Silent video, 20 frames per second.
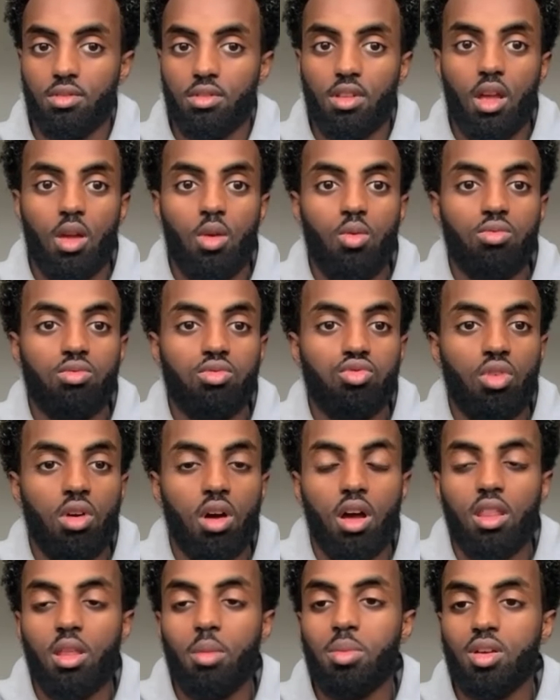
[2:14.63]
They would
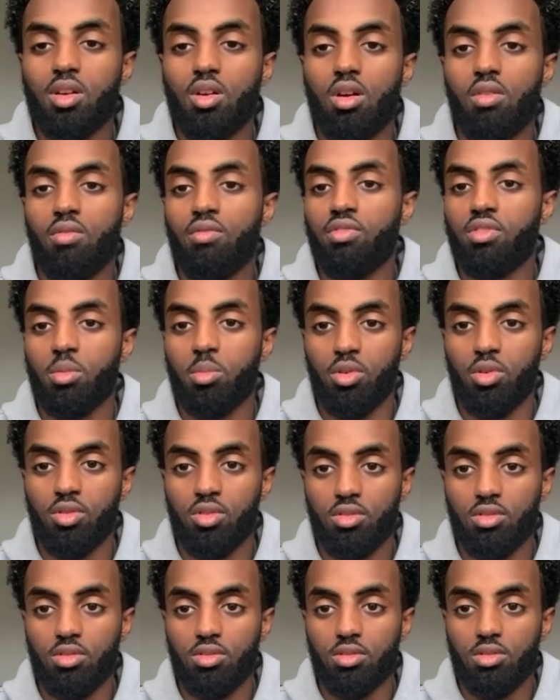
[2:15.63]
rather be comfortable.
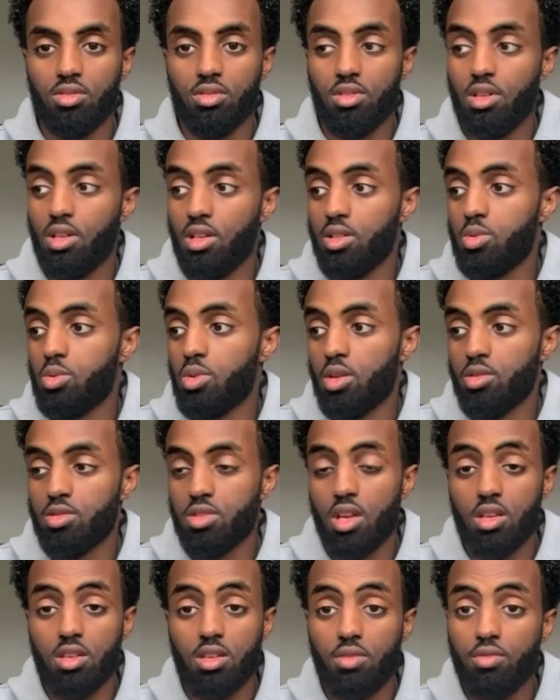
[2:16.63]
Do you know what I'm
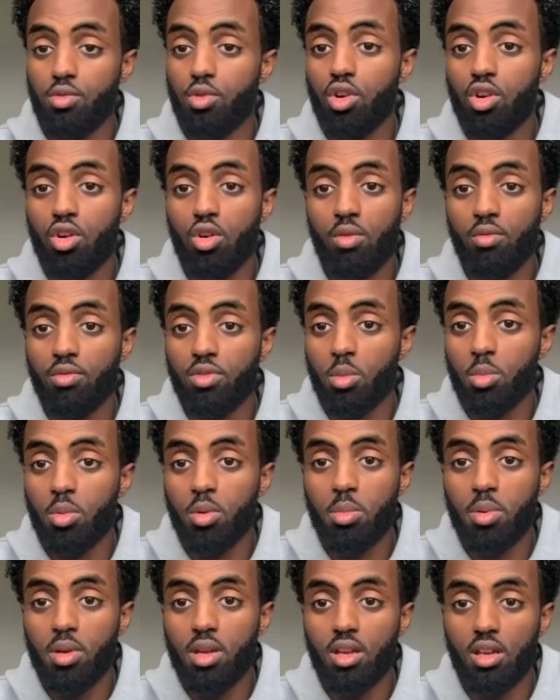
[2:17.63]
saying? If you're
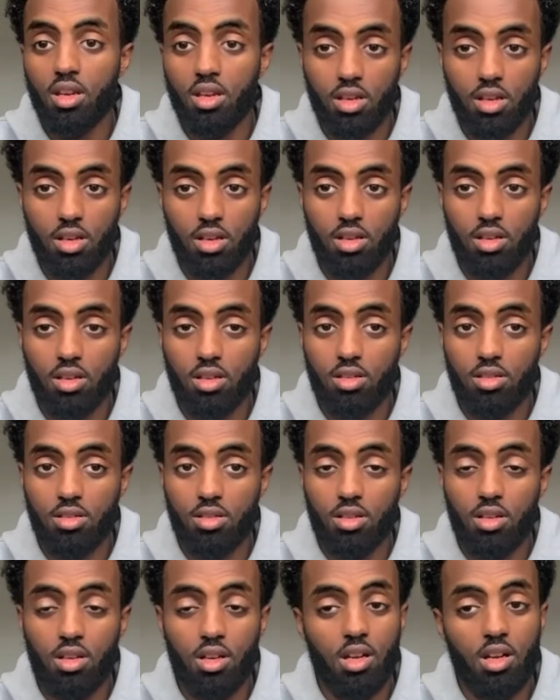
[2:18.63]
comfortable being
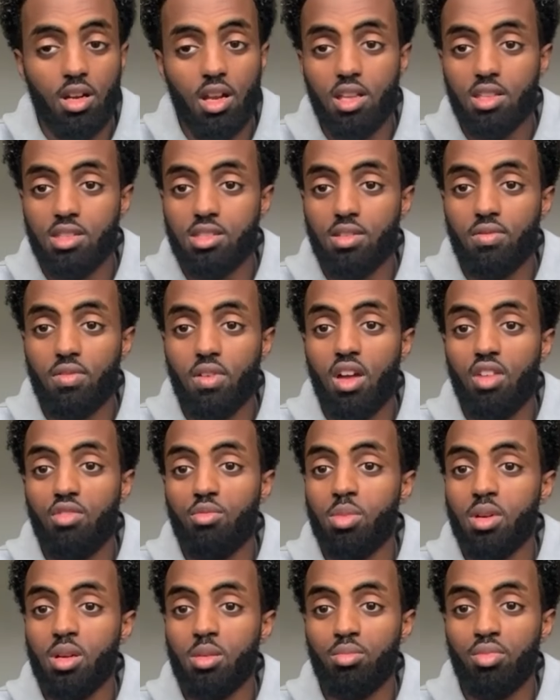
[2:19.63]
a
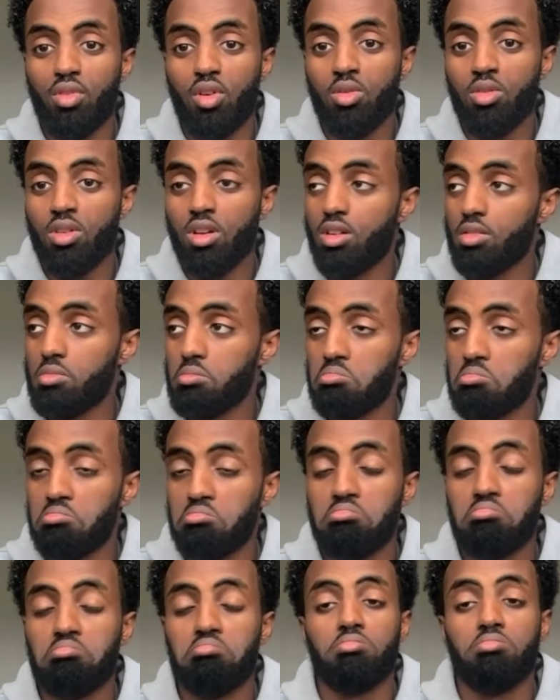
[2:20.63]
9-to-5, being broke,
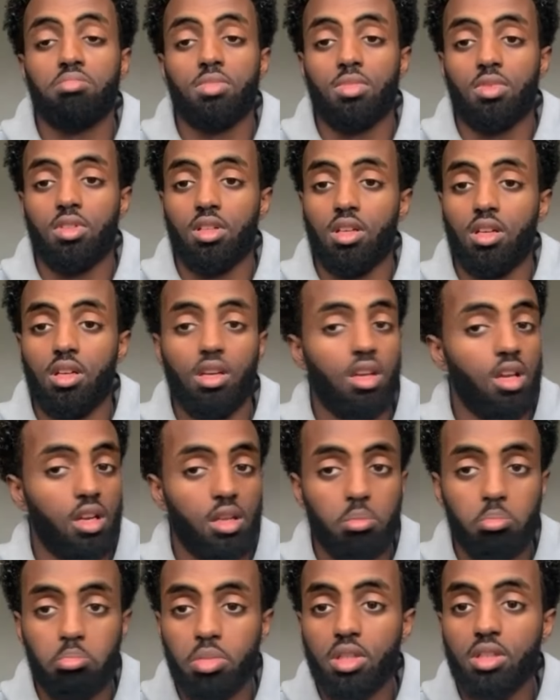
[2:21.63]
it
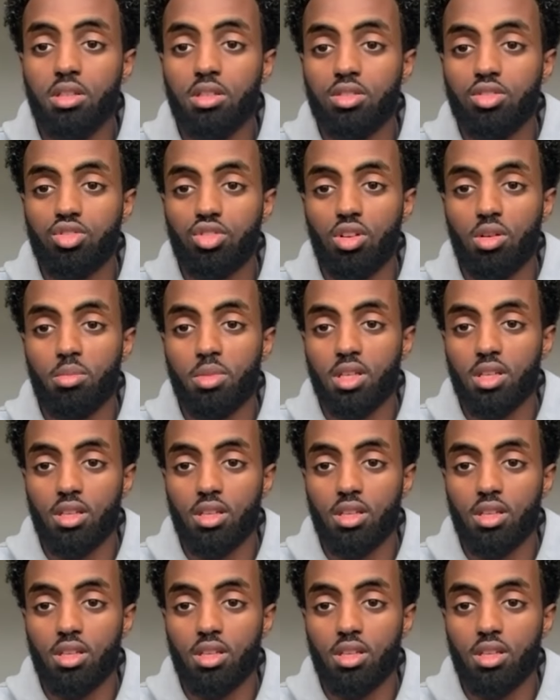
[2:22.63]
would be, do you know what I